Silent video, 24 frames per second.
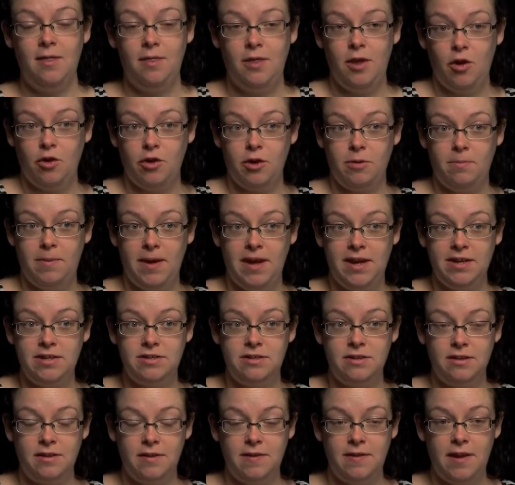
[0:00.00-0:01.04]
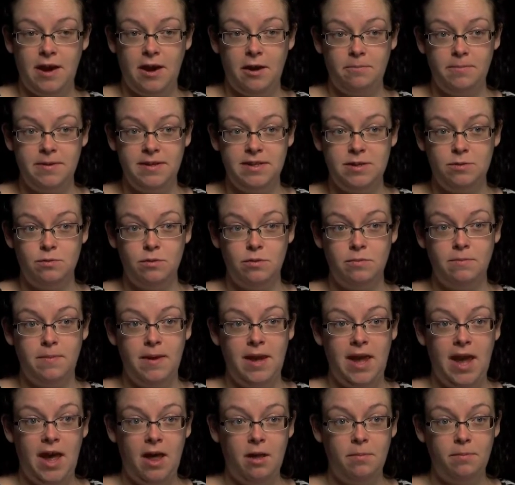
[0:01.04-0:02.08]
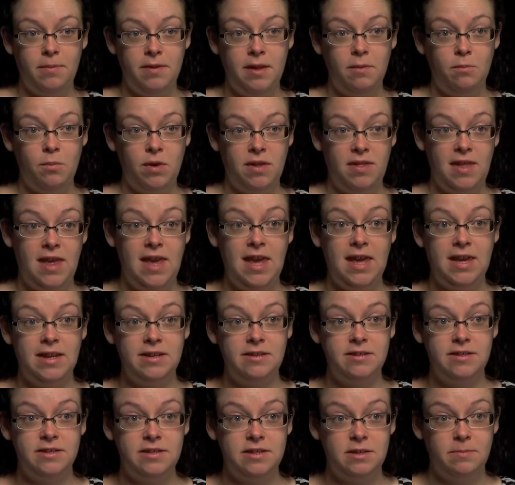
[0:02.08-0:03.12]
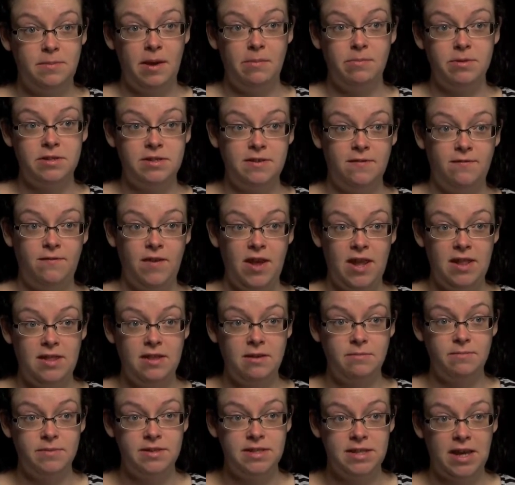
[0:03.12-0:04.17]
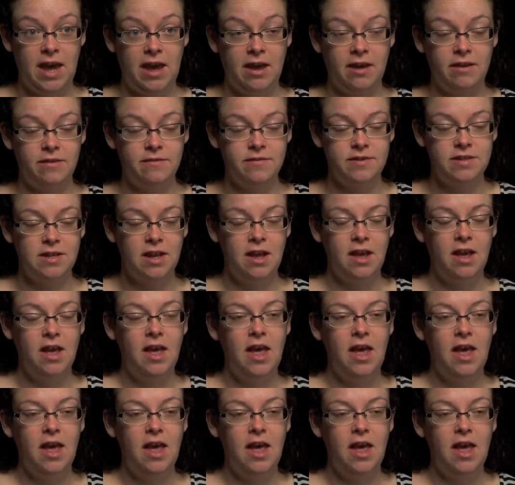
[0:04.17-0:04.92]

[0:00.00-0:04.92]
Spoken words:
The occupational therapist will be helping them with aids to be able to feed themselves,